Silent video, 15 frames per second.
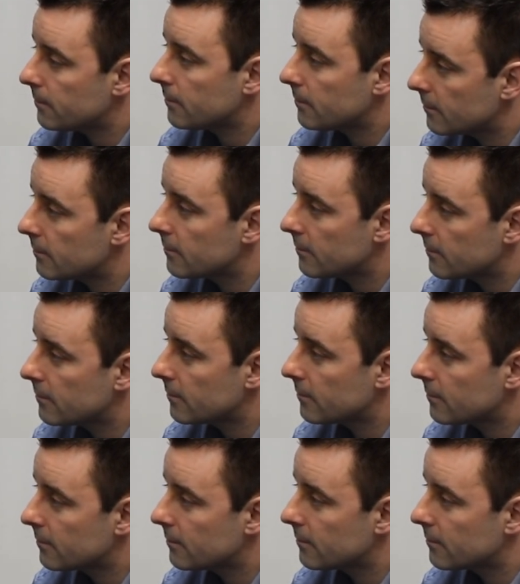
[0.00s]

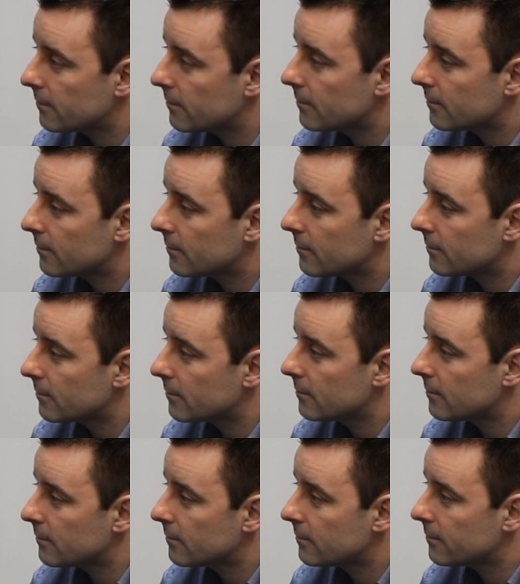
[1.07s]

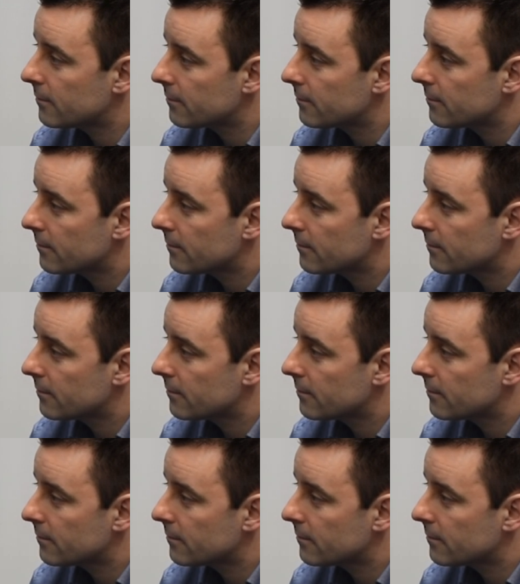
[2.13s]
No words are spoken by the person on screen.